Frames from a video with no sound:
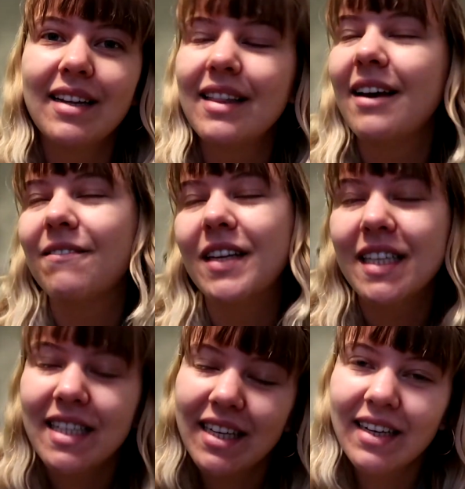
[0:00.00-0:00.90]
That
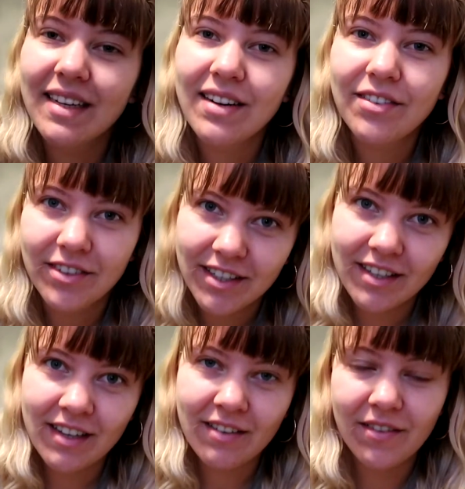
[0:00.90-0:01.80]
feels good. I
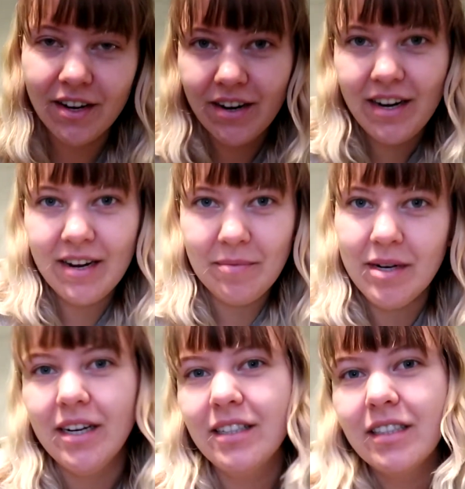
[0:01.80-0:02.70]
feel very
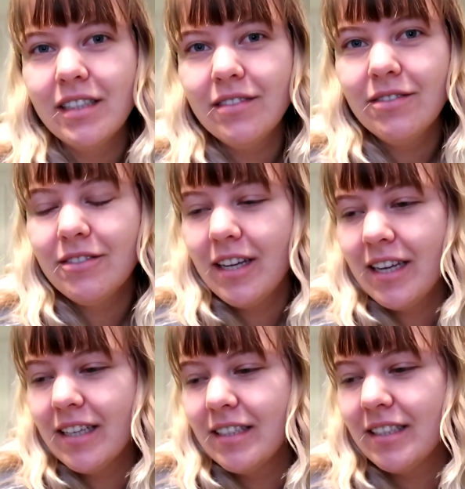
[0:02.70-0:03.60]
productive,
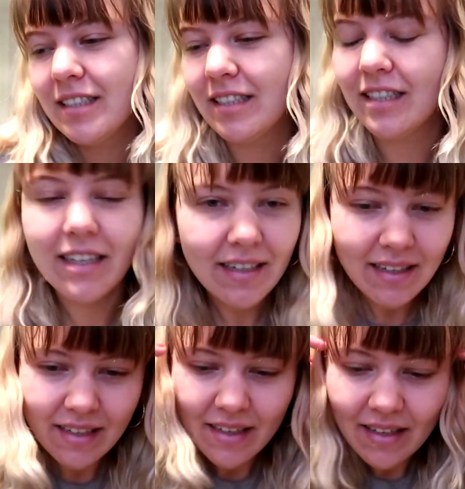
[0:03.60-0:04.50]
and
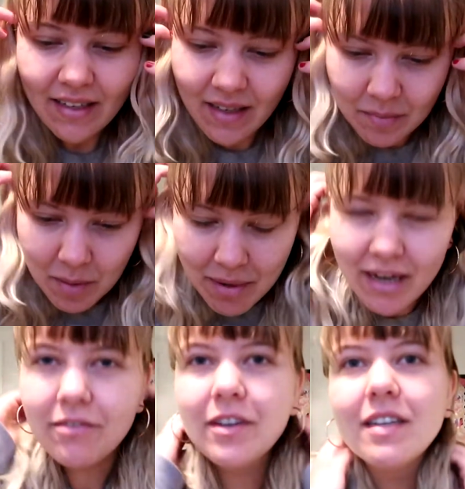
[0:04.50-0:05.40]
yeah, my
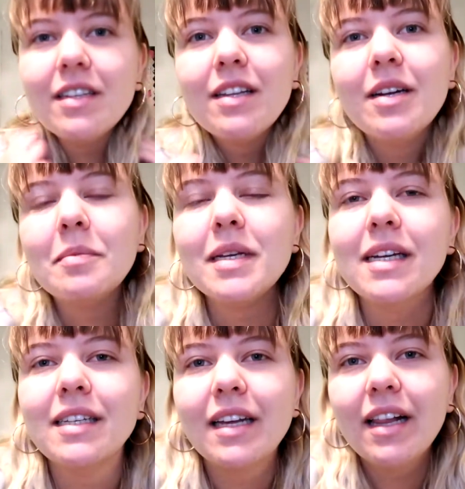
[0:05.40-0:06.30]
mind feels a little
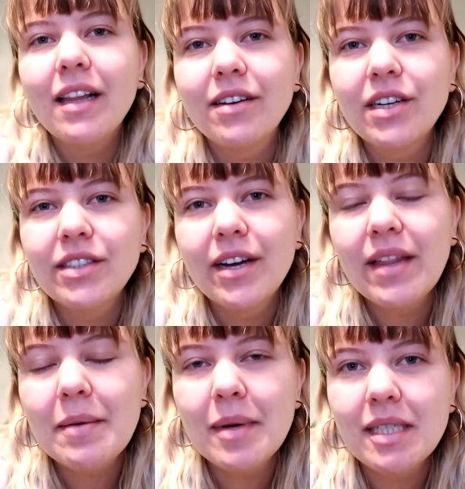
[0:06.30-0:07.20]
bit clearer now
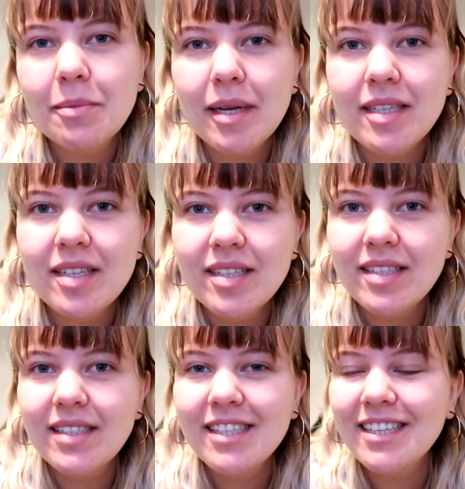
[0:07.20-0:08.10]
that my space
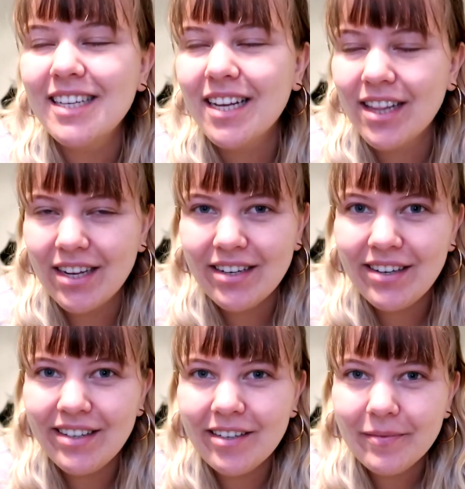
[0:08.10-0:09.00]
is decluttered.